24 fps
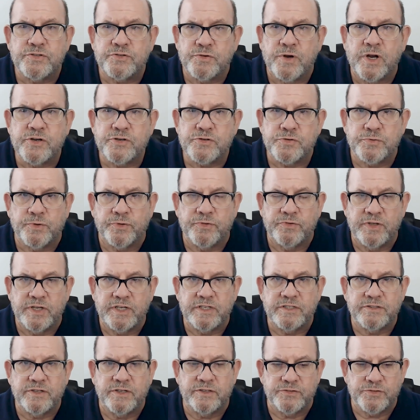structural
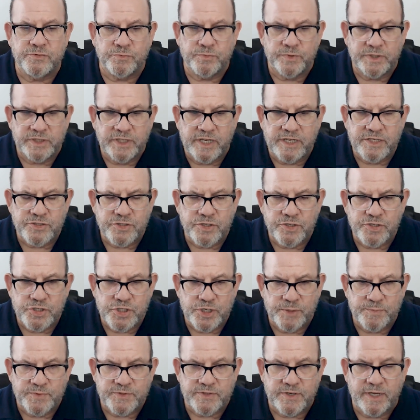things because
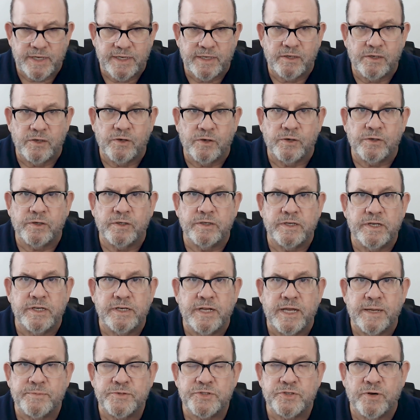relationships are
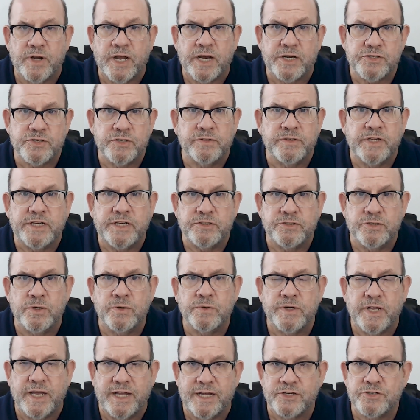an abstraction. They
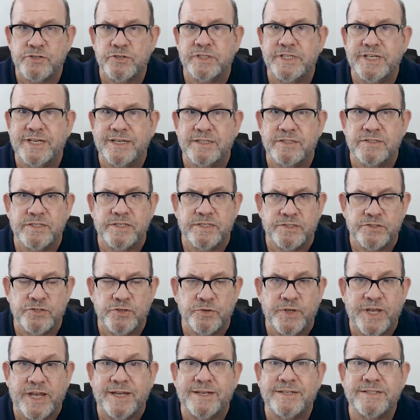don't actually exist.
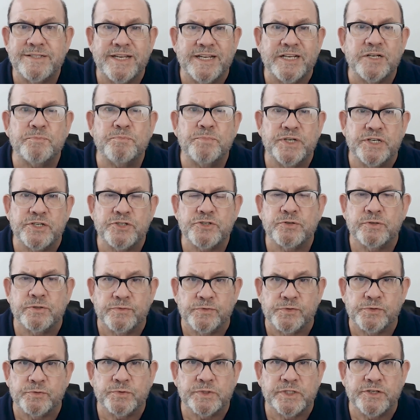You can't take a picture
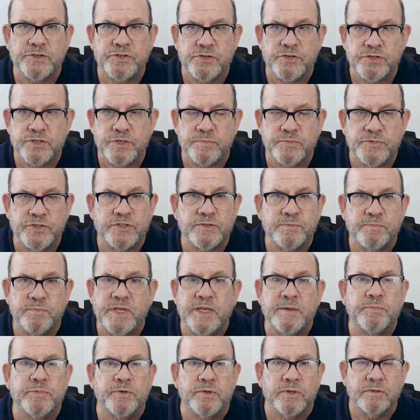of a relationship, just
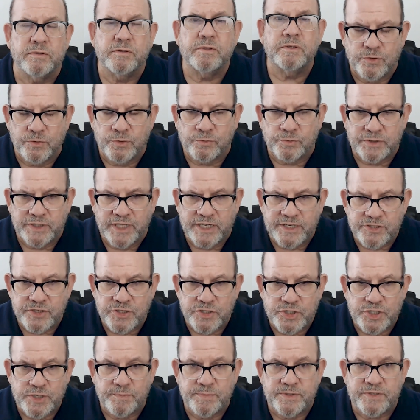people. So a
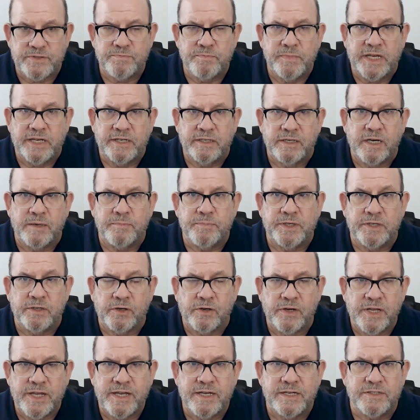relationship is made up in
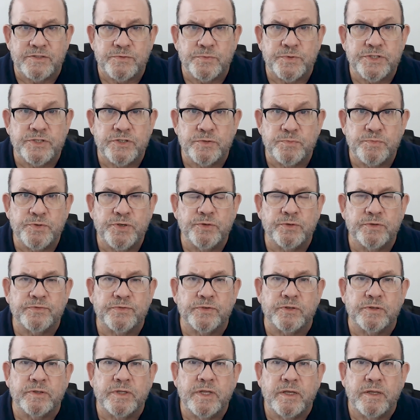our heads, which is
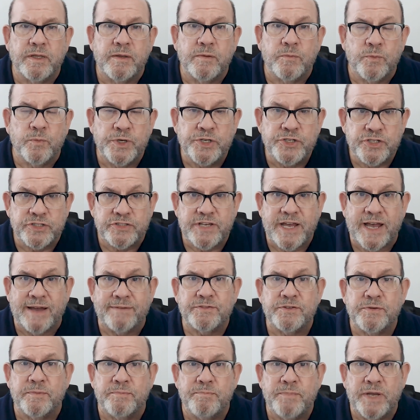beautiful. We just
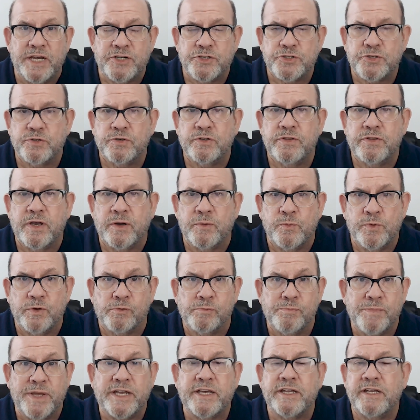have to make sure that
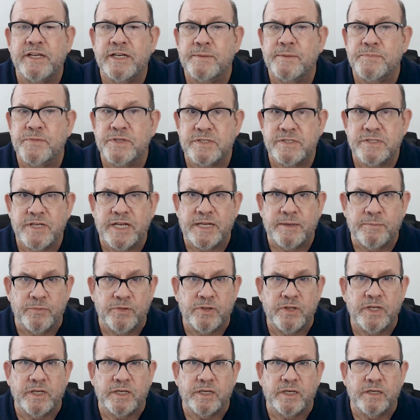we're making up the same
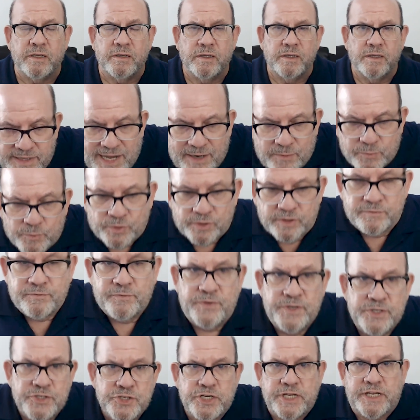thing and that we're
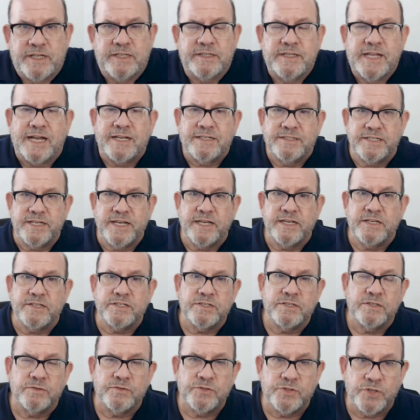envisioning. And that
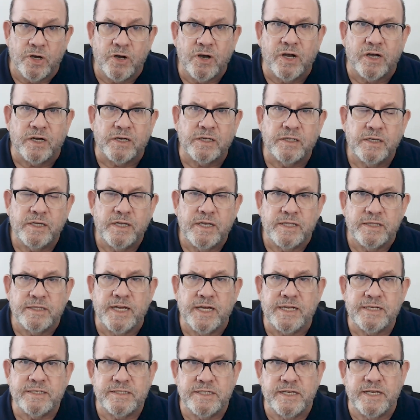takes talk.
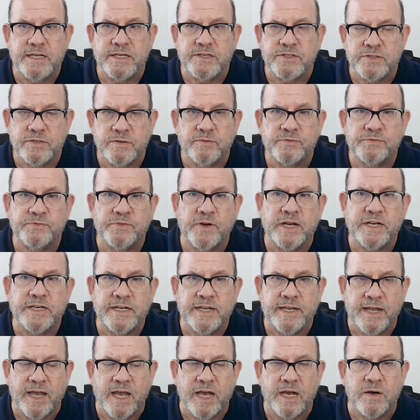That takes
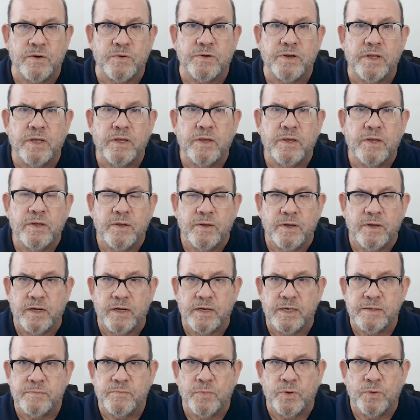finding out
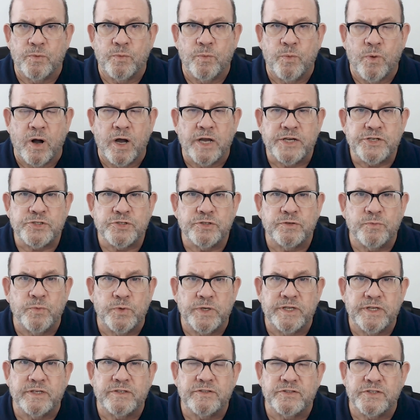um, why should
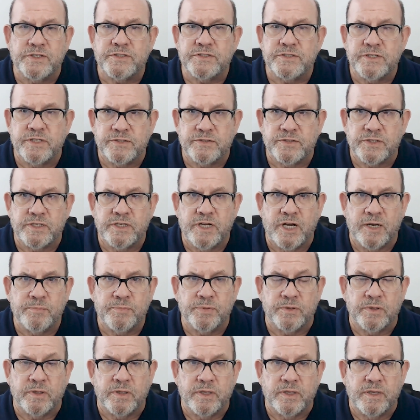we exist as a
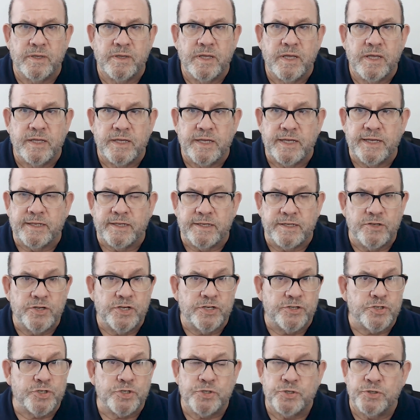couple? It,
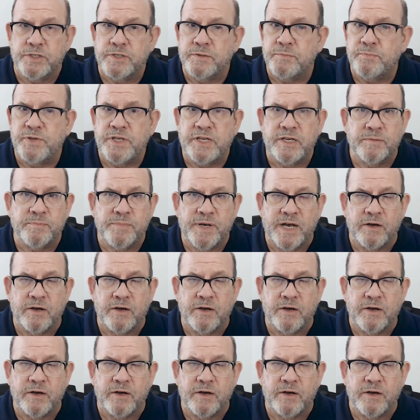it shouldn't be